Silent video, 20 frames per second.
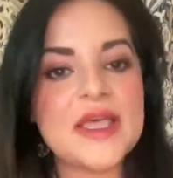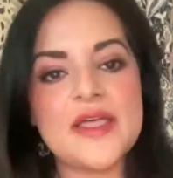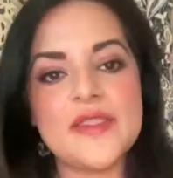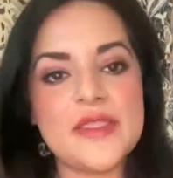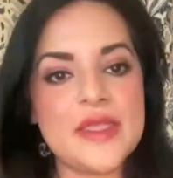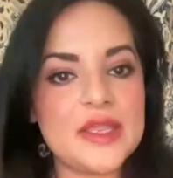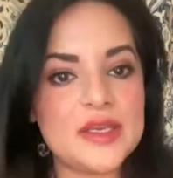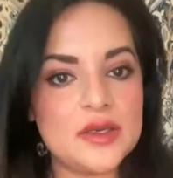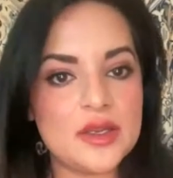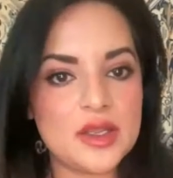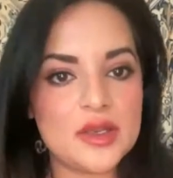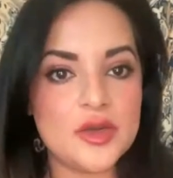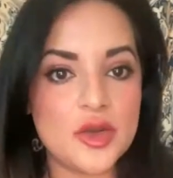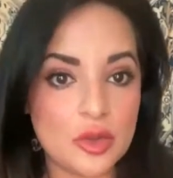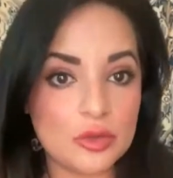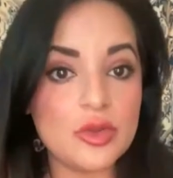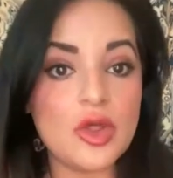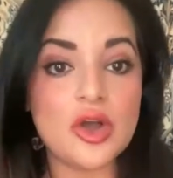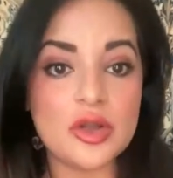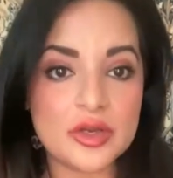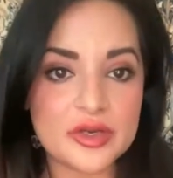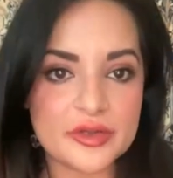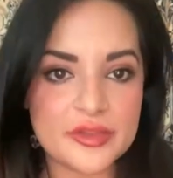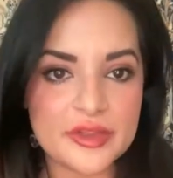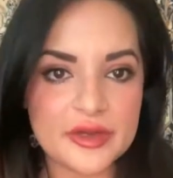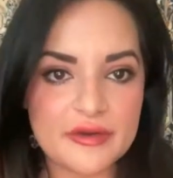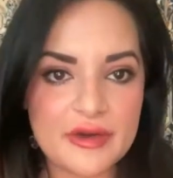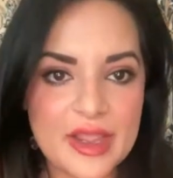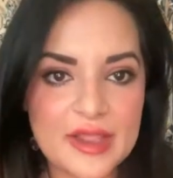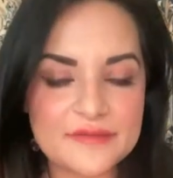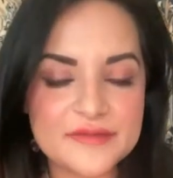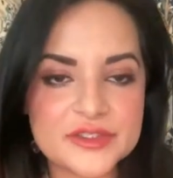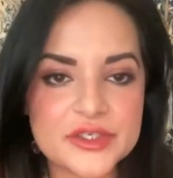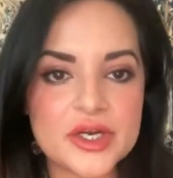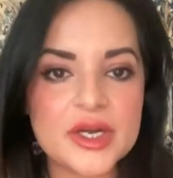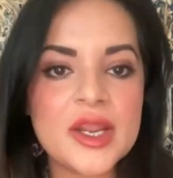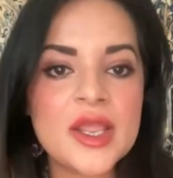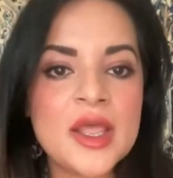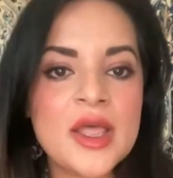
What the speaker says: and then no longer thereafter.